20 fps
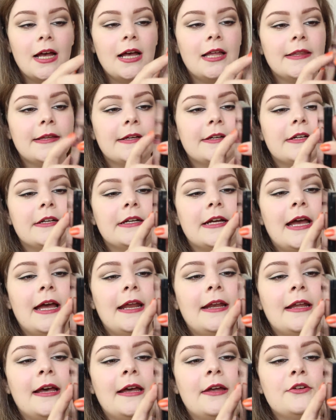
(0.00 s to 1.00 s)
color,
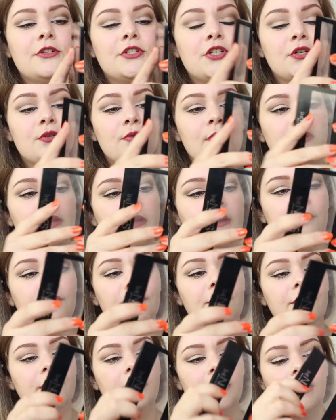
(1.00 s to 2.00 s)
and I do love